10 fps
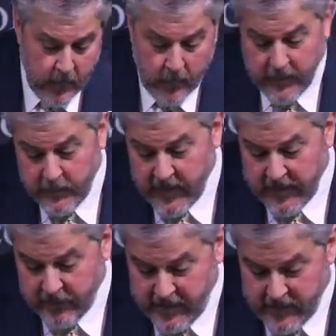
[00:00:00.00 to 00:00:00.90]
What will you
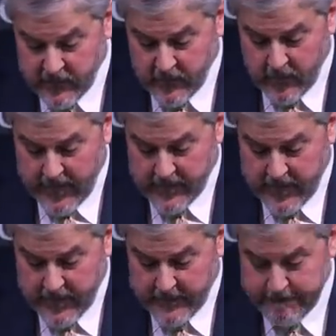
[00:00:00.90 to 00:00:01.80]
say to Jesus on that
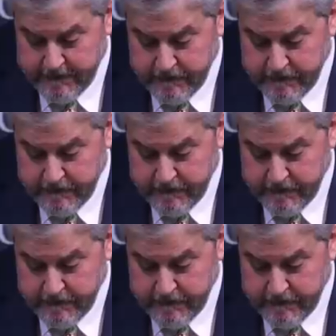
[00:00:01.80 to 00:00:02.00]
day?